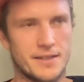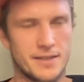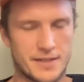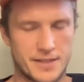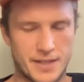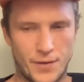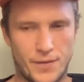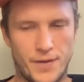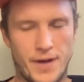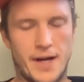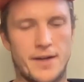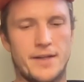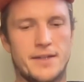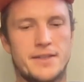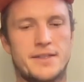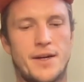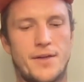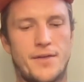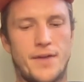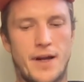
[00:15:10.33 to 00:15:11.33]
South Island
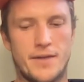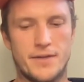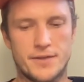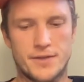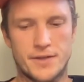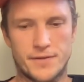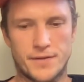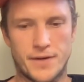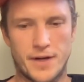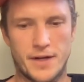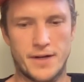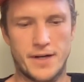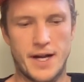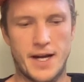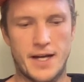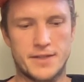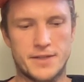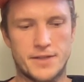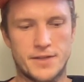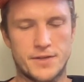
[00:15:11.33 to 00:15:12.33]
Surfrider.
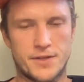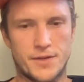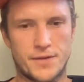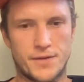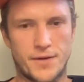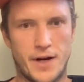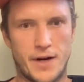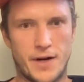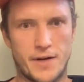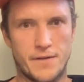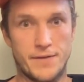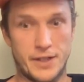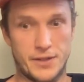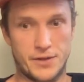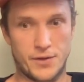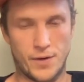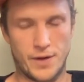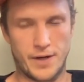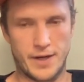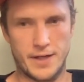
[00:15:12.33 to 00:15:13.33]
Yeah, so Surfrider
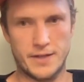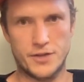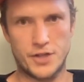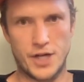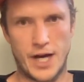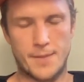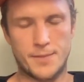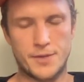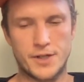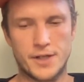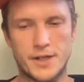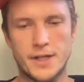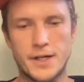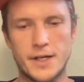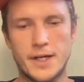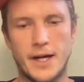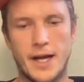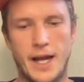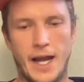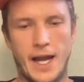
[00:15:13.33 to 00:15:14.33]
Victoria chapter.
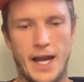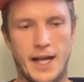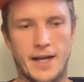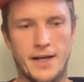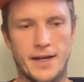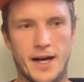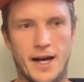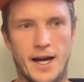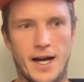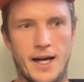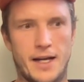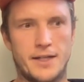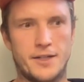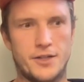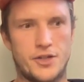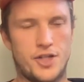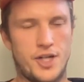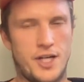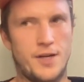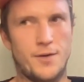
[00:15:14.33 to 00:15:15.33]
And
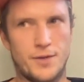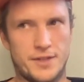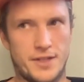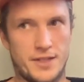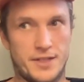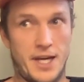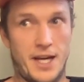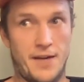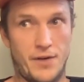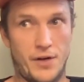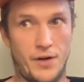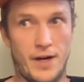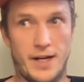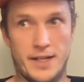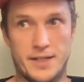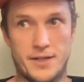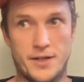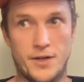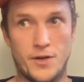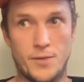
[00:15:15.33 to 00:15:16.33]
she was a saving
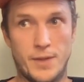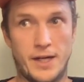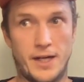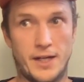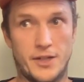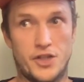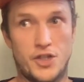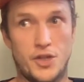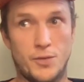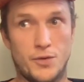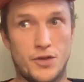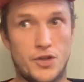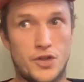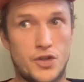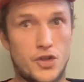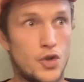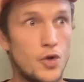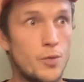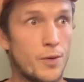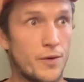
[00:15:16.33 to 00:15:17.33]
grace too, because she was
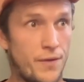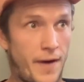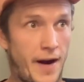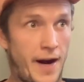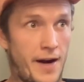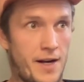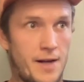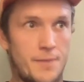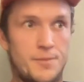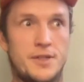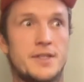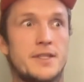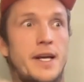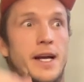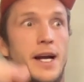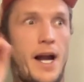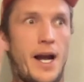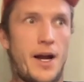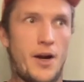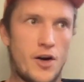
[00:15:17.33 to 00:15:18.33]
super fired up. She's
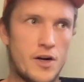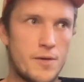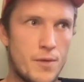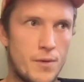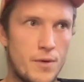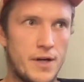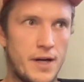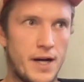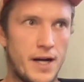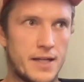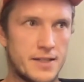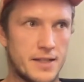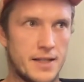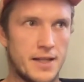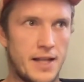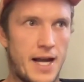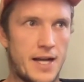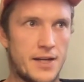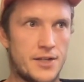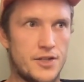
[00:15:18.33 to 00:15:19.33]
like, I heard about what you guys did
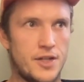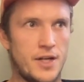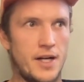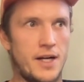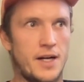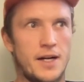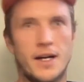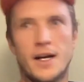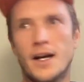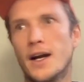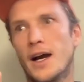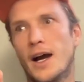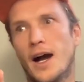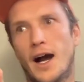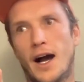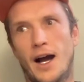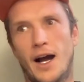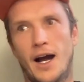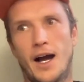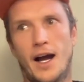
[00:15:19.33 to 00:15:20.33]
last year.
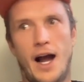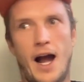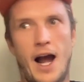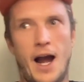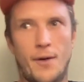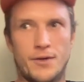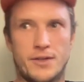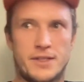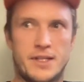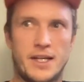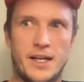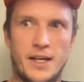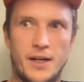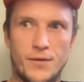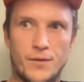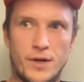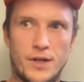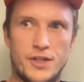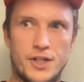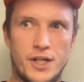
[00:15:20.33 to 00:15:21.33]
I was thinking of
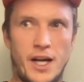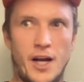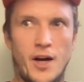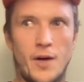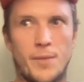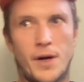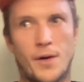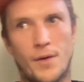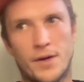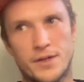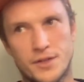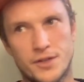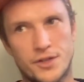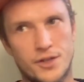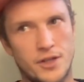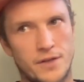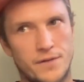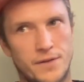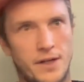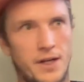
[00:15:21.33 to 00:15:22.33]
reaching out, but I wasn't
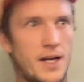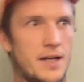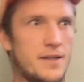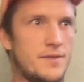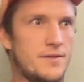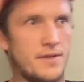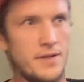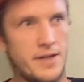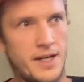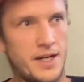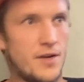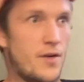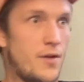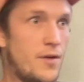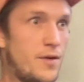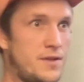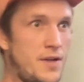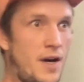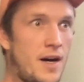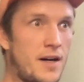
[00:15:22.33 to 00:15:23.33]
sure if you guys were, I didn't know who
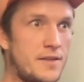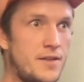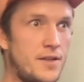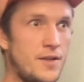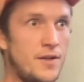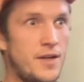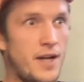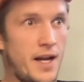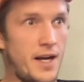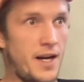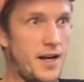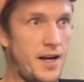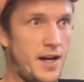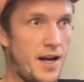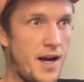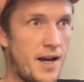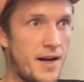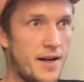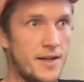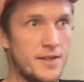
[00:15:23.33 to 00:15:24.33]
to talk to, yada, yada,
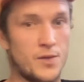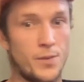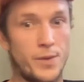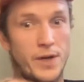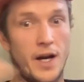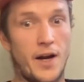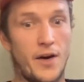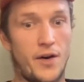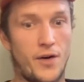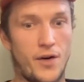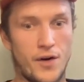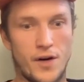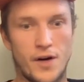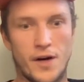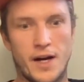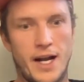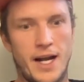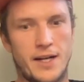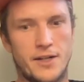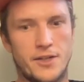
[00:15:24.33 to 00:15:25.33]
yada. So we got
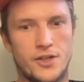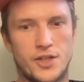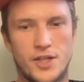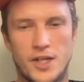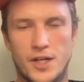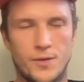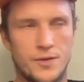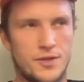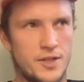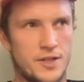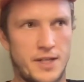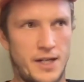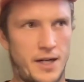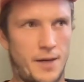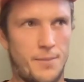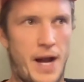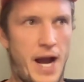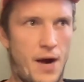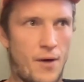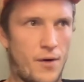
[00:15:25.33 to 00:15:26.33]
her, and she was just like a
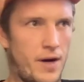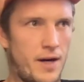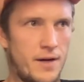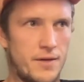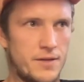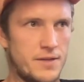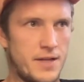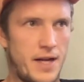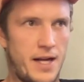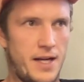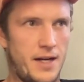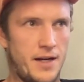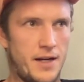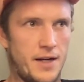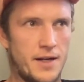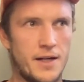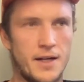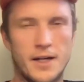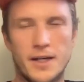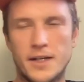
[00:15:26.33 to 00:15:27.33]
powerhouse that year.
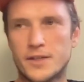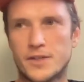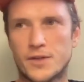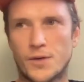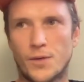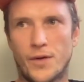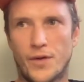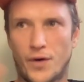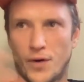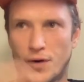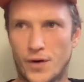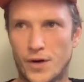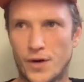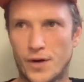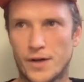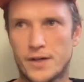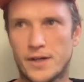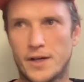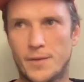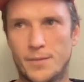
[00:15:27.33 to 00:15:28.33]
So with
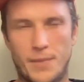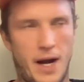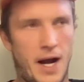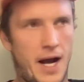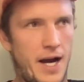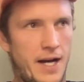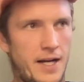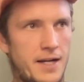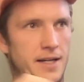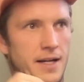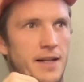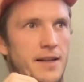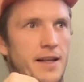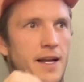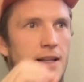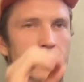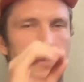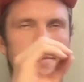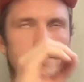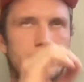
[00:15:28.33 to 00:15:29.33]
her combined, and
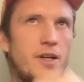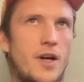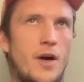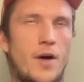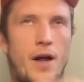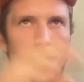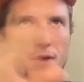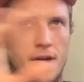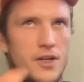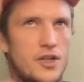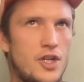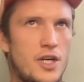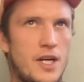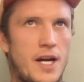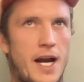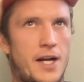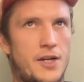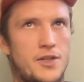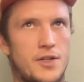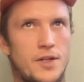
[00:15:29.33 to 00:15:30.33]
then, I think she
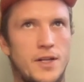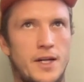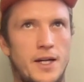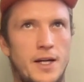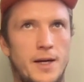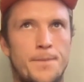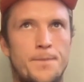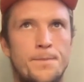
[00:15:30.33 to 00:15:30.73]
actually,